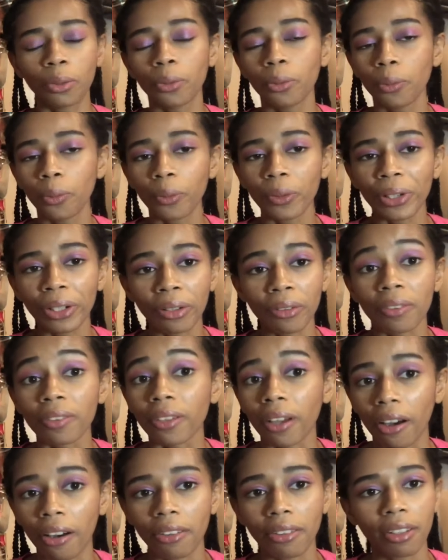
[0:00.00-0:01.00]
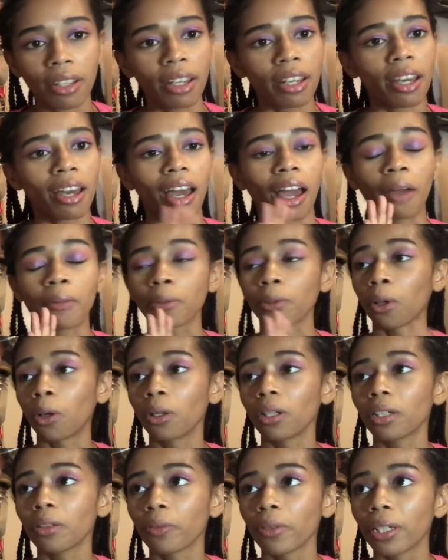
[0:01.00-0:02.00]
Who would have thought, after
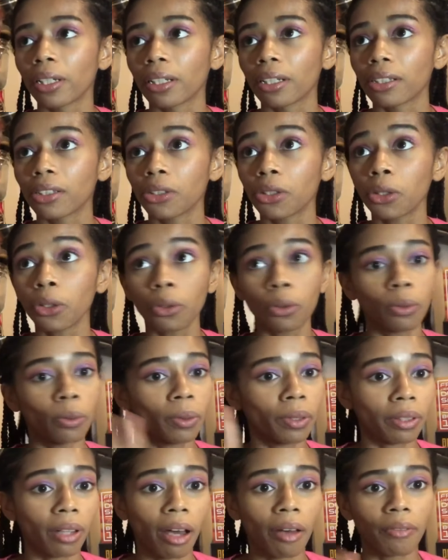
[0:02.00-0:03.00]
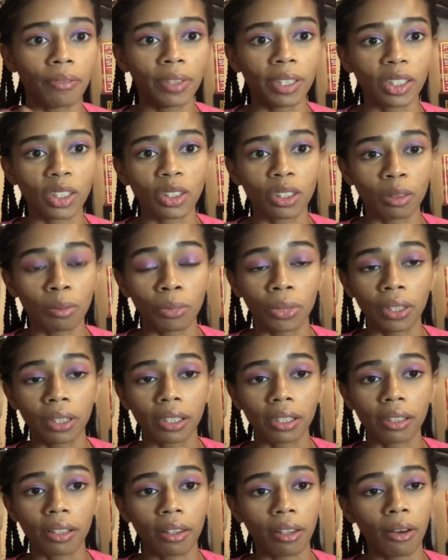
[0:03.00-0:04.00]
only reading 2 nonfiction
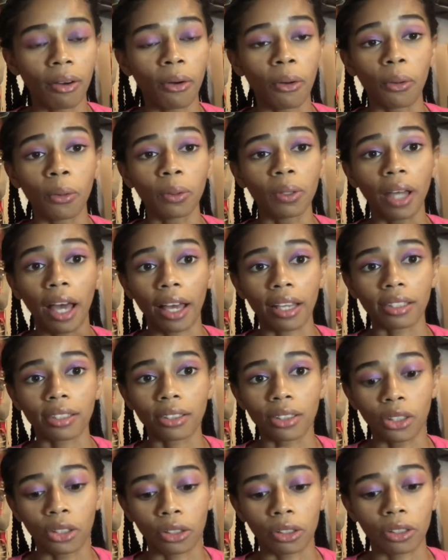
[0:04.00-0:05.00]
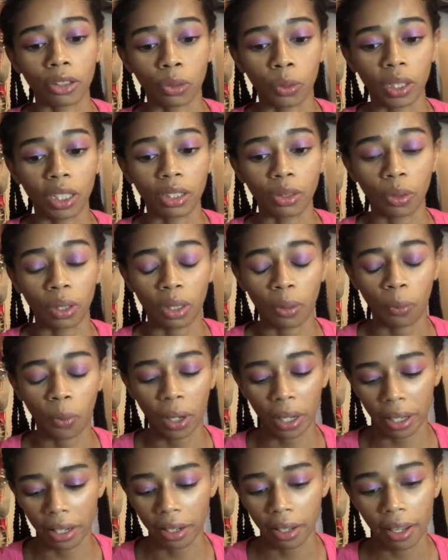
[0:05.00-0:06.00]
books the whole last year,
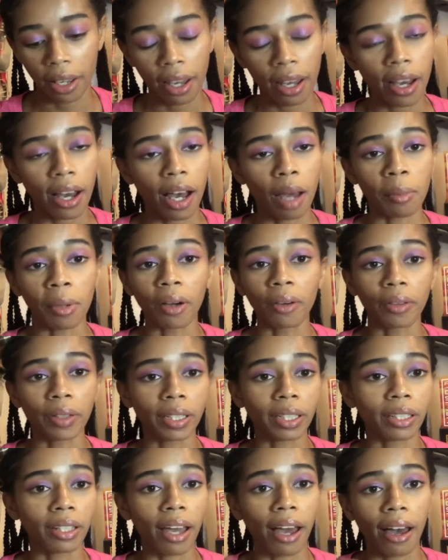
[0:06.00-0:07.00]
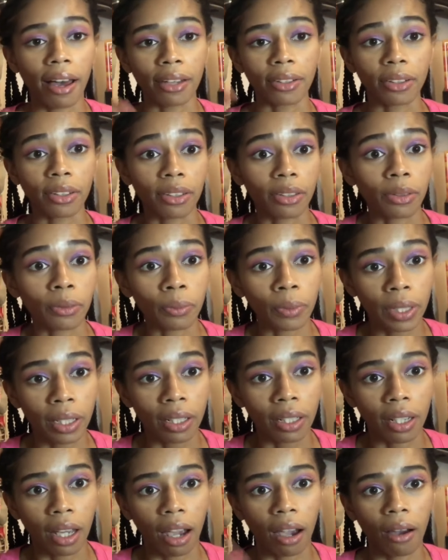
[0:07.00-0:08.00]
2021, I'm already at
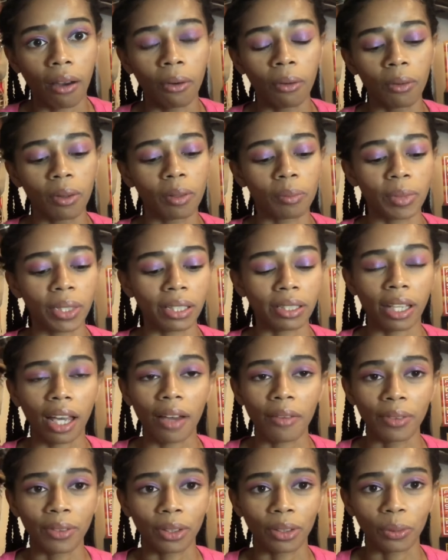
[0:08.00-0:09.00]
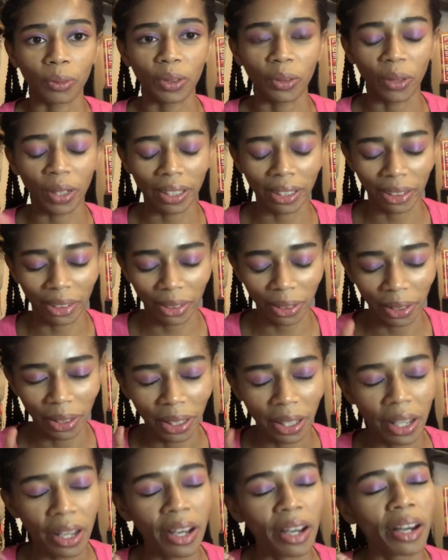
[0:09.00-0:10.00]
3 now because I have another one on here.
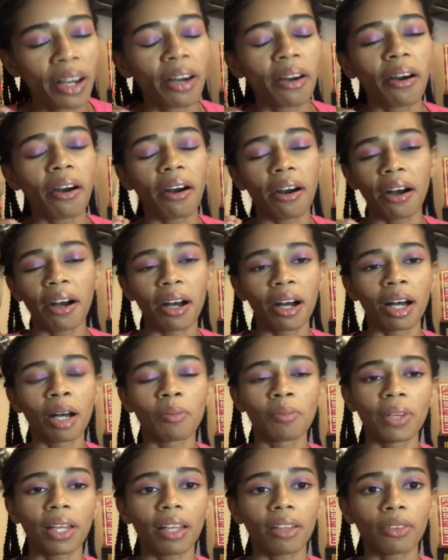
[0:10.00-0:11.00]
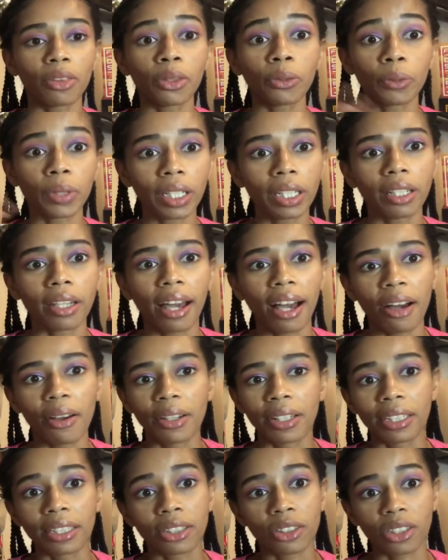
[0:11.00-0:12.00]
3 now,
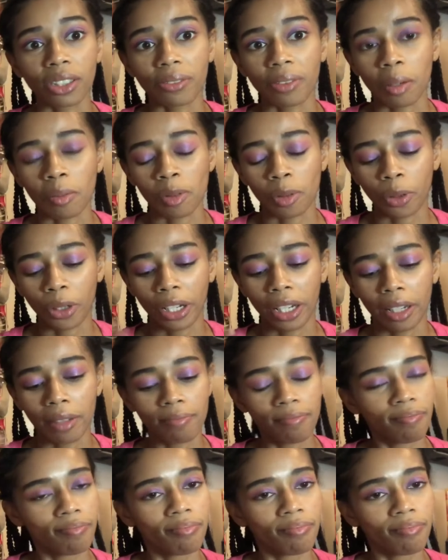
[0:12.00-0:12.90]
and it's just February.